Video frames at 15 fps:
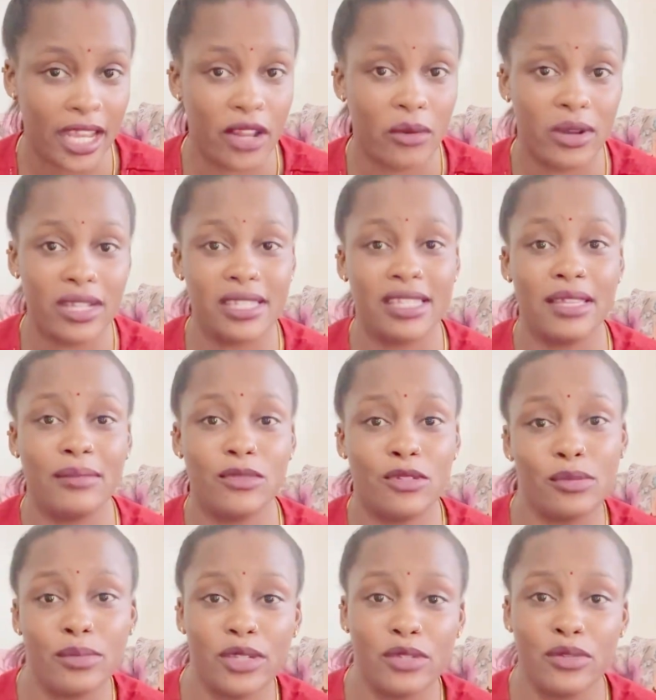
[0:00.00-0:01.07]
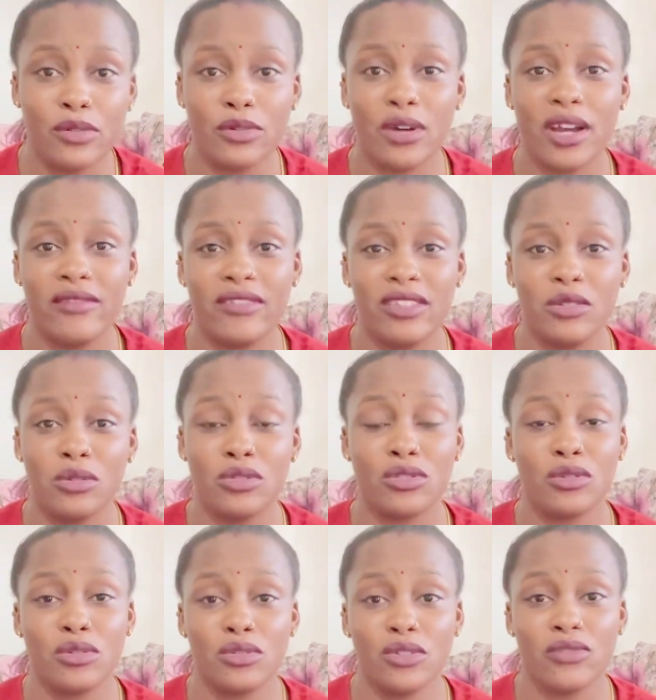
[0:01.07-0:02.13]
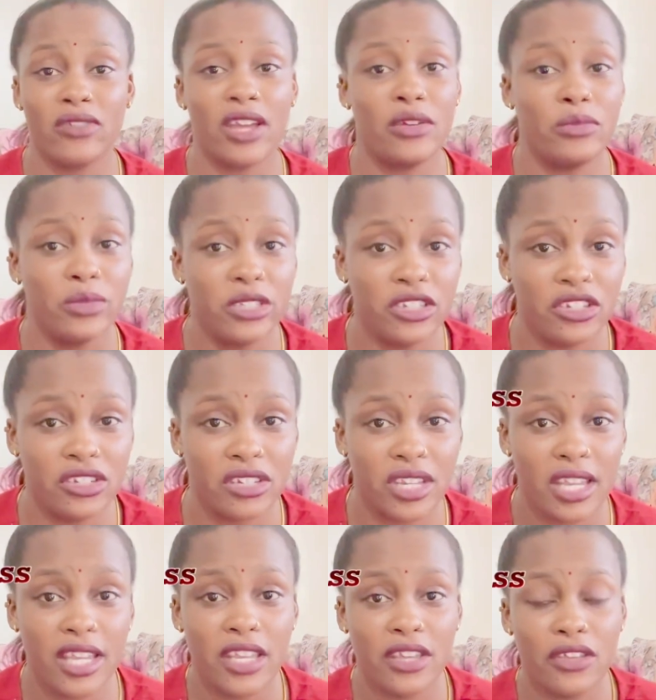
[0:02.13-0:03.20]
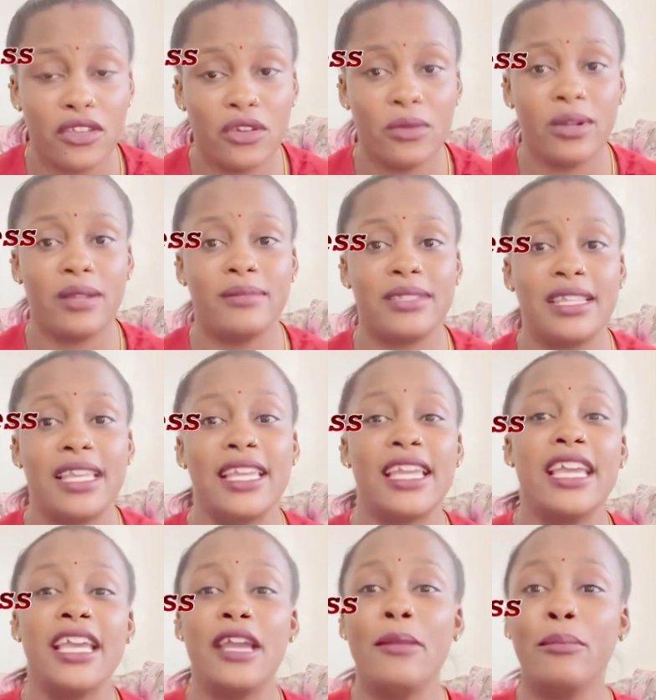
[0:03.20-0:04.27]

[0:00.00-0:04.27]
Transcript: I want them to be, having those thoughts of I wish, you know what I'm saying.